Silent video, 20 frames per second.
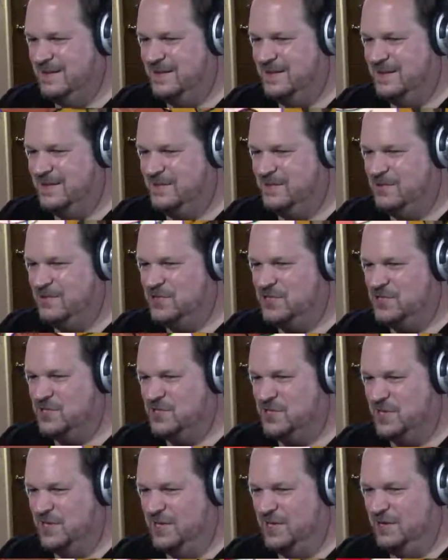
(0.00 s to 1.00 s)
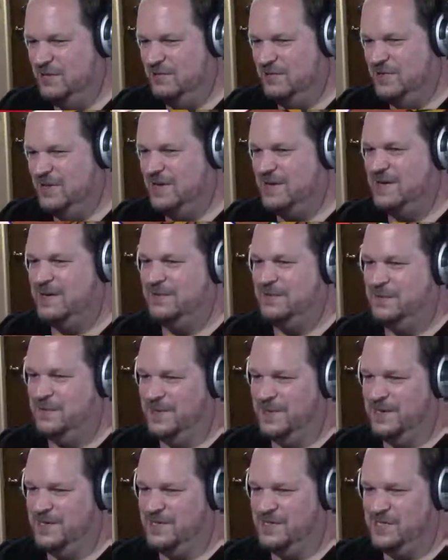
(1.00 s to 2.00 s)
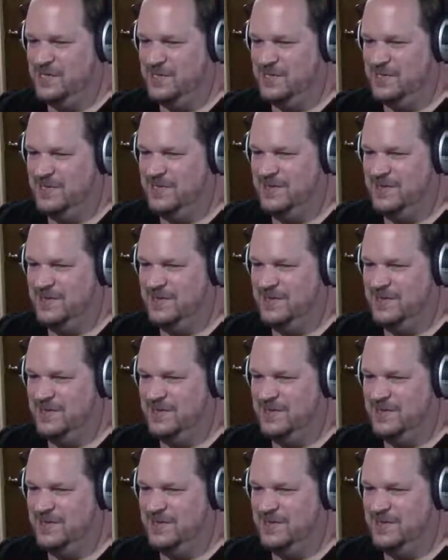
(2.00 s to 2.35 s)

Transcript: Of course, this guy always... I forgot to duck.